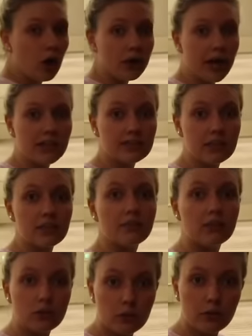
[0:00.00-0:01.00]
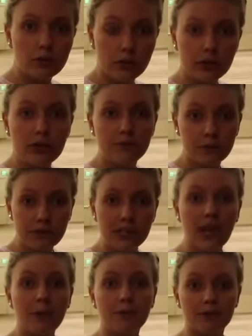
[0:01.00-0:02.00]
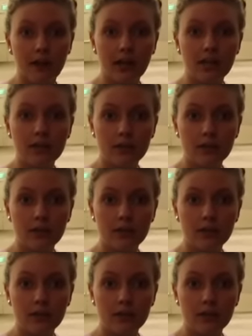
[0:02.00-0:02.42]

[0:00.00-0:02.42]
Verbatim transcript: Okay, Steve, you, you're leaving with the camera, right?